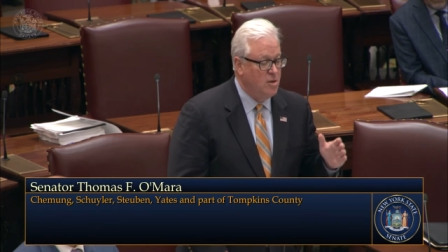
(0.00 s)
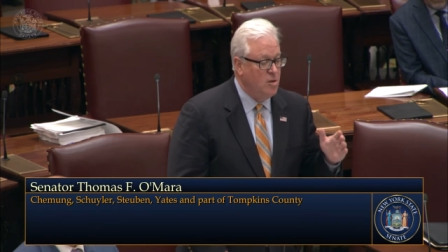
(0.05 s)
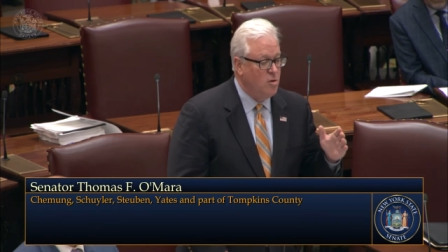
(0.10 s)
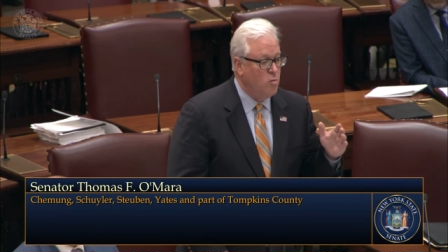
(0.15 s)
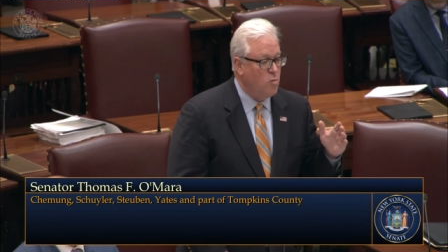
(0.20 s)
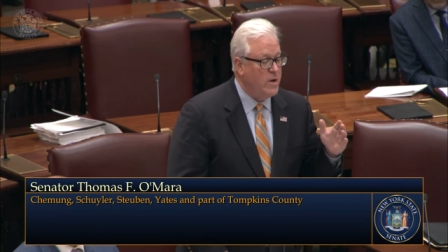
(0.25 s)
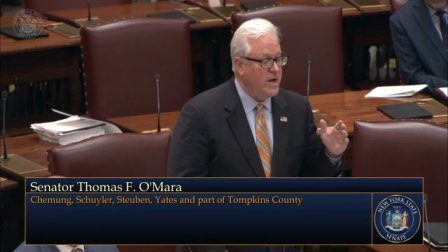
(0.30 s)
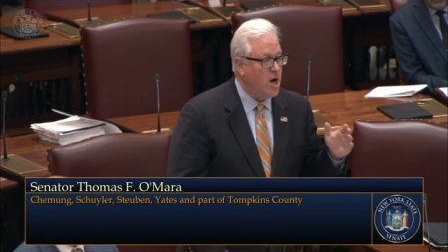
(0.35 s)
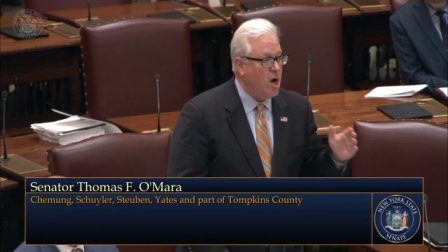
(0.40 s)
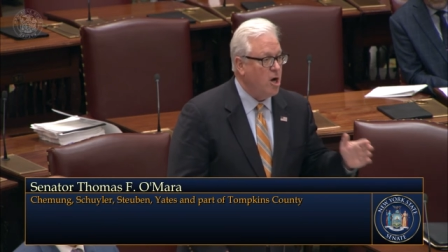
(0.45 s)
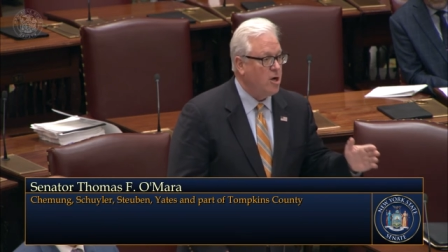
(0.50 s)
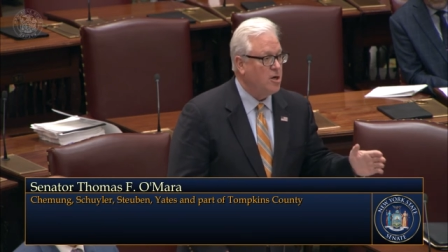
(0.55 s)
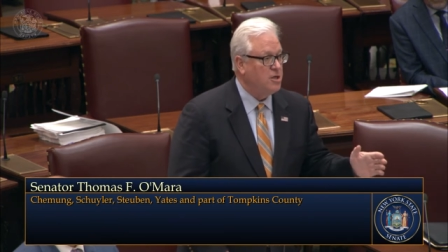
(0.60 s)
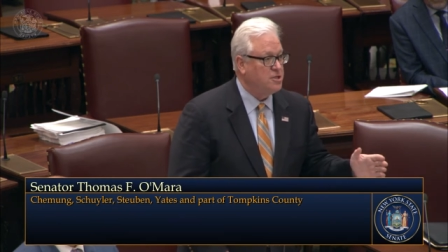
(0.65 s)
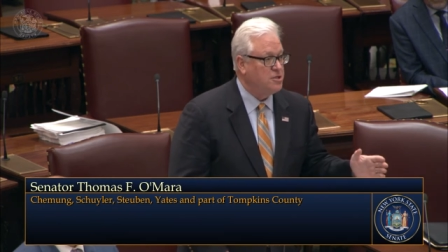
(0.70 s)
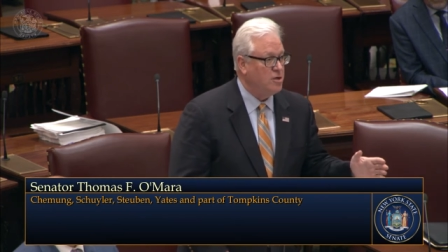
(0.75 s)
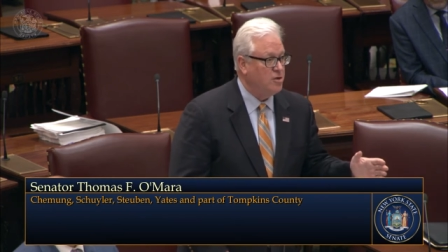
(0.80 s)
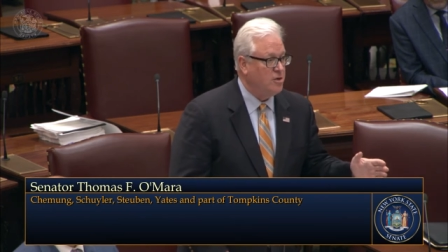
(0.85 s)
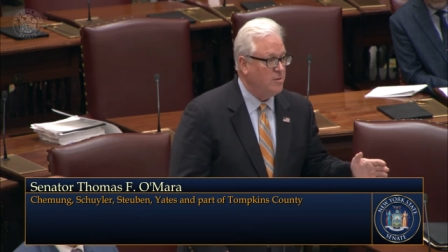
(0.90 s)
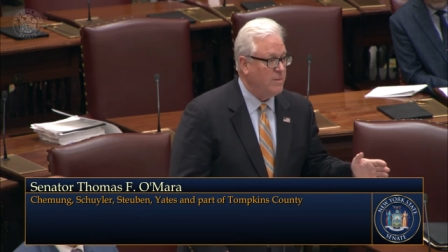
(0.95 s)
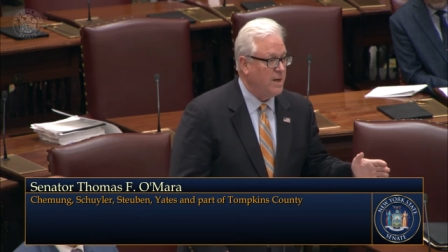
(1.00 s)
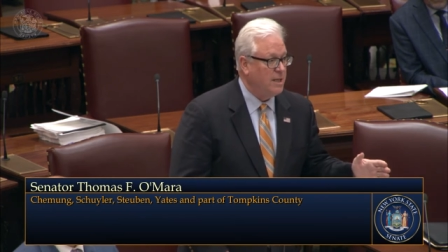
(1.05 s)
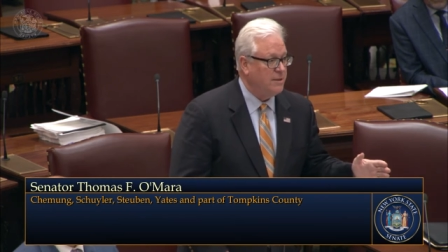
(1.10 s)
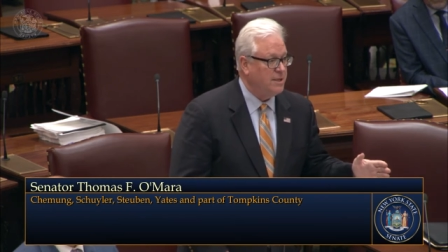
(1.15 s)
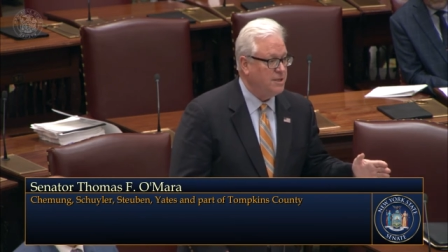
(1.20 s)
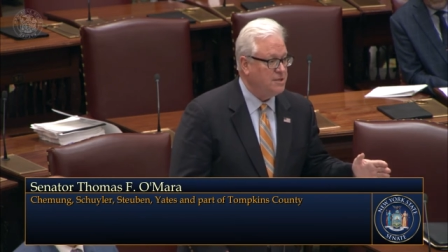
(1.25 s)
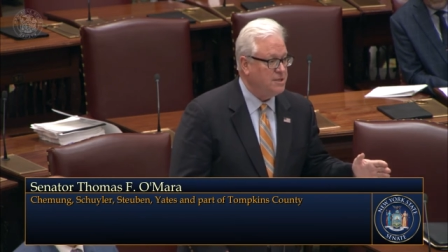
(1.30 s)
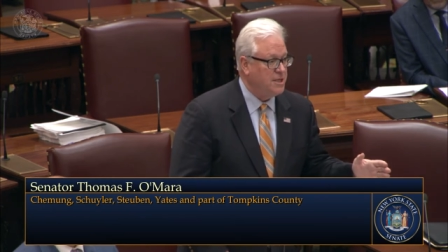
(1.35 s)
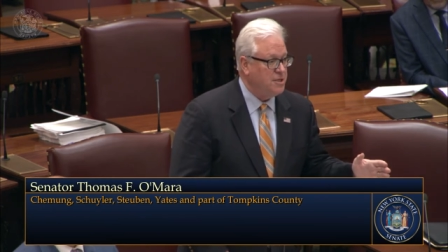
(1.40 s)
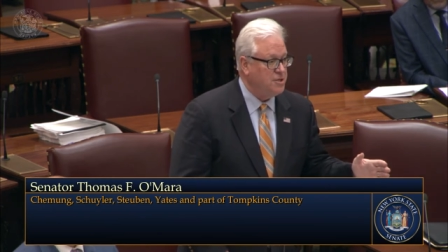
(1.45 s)
we are concerned about
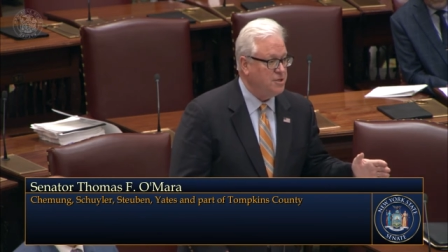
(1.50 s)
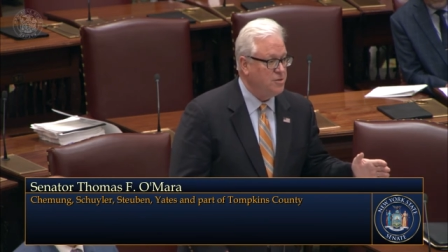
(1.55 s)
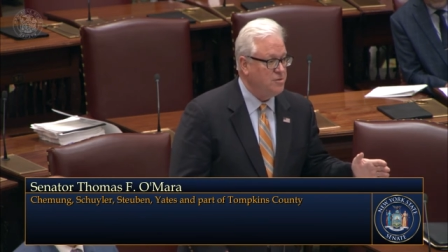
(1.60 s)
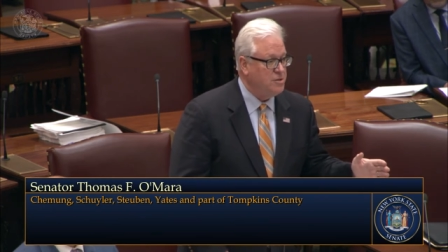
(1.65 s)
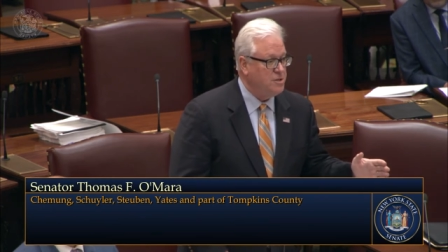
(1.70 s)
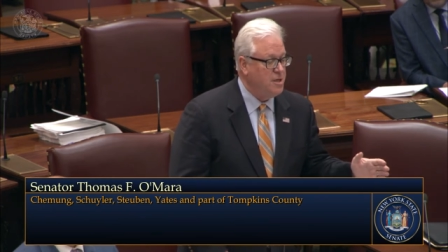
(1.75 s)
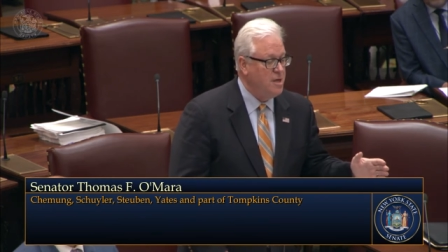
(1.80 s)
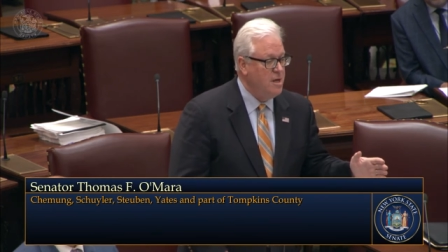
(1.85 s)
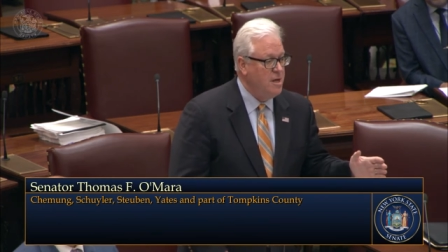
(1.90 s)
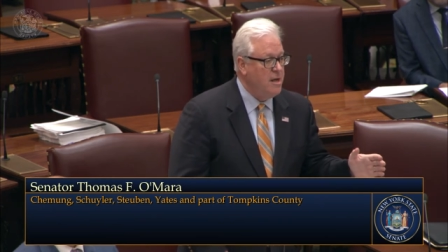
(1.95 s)
these issues,